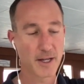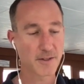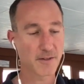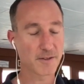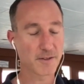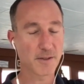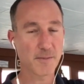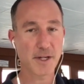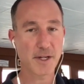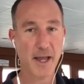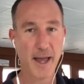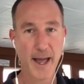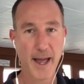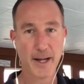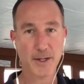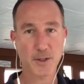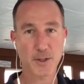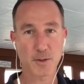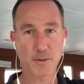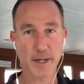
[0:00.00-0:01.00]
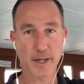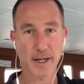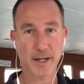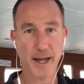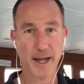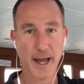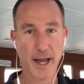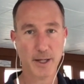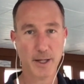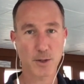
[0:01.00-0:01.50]
So if somebody hacks you, they got
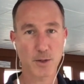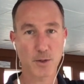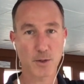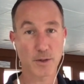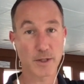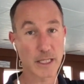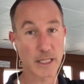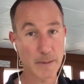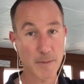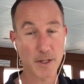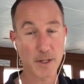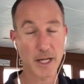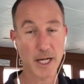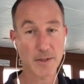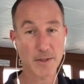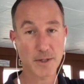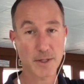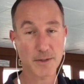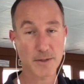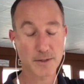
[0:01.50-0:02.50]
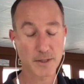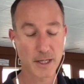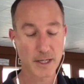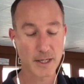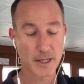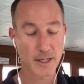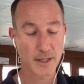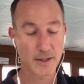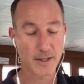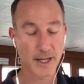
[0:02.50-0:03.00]
to hack your email address,
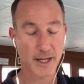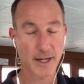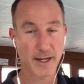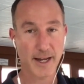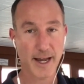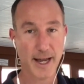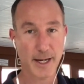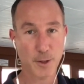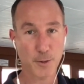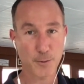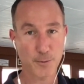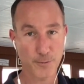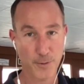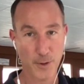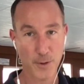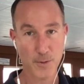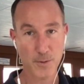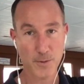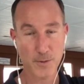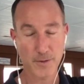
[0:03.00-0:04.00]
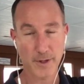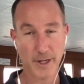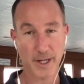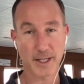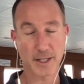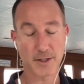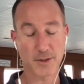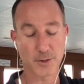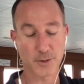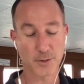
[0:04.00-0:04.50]
they got to hack your phone, they got
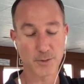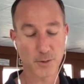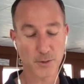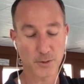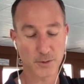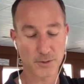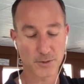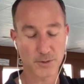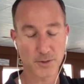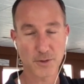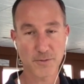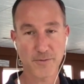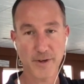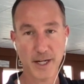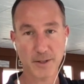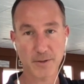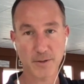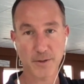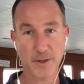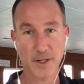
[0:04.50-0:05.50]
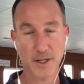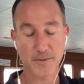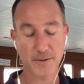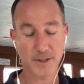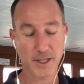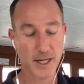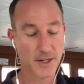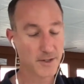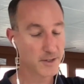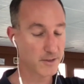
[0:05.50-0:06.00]
to get your Google two-factor
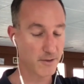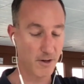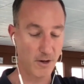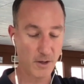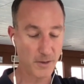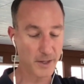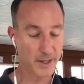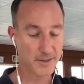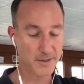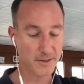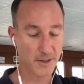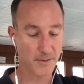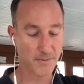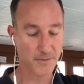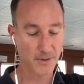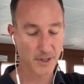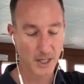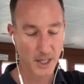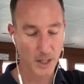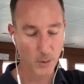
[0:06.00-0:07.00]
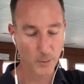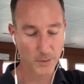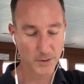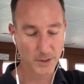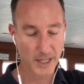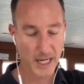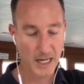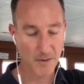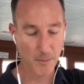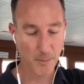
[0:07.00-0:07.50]
authentication, all that stuff, which
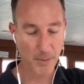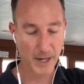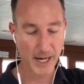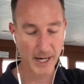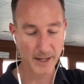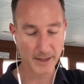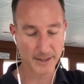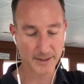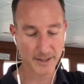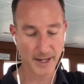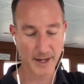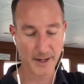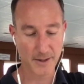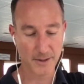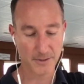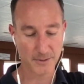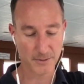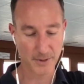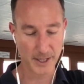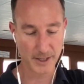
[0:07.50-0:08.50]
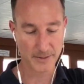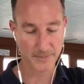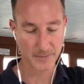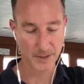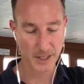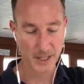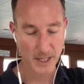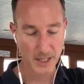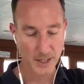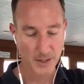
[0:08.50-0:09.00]
is kind of a pain in the tail, right?
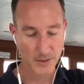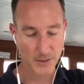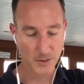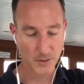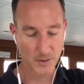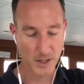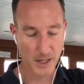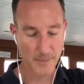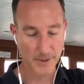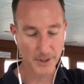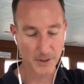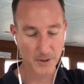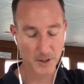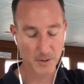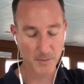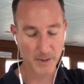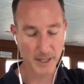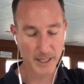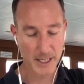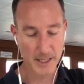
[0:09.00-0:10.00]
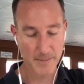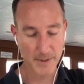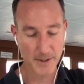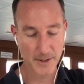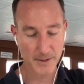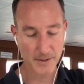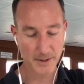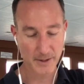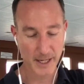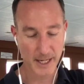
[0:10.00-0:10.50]
So I'm going to go to my
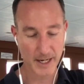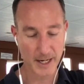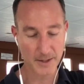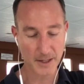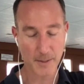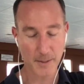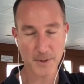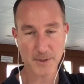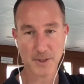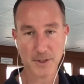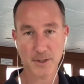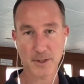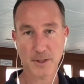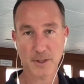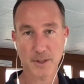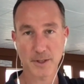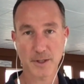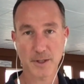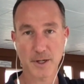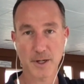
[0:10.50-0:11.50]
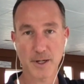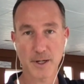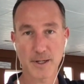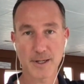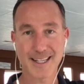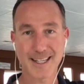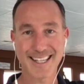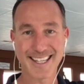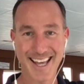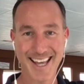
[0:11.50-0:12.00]
email and I'm just going to click
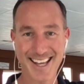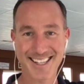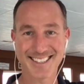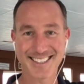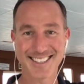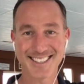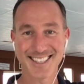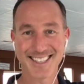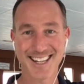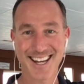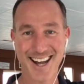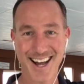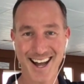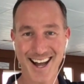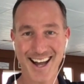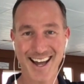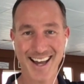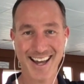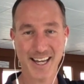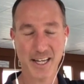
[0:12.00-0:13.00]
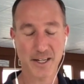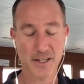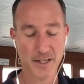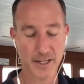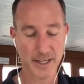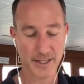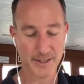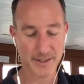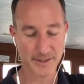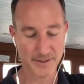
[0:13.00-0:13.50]
on yes, I
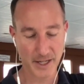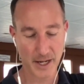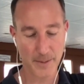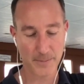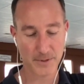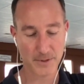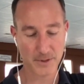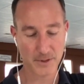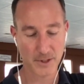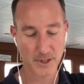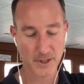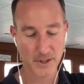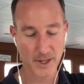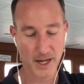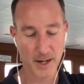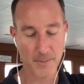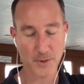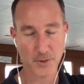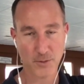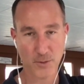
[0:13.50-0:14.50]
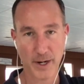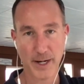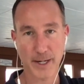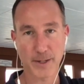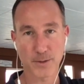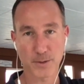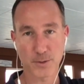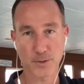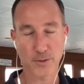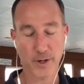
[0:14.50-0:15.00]
accept that I'm
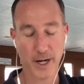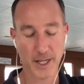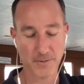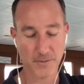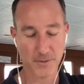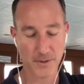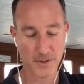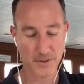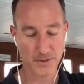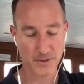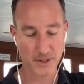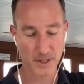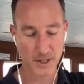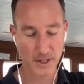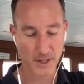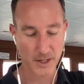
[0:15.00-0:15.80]
trying to transfer this.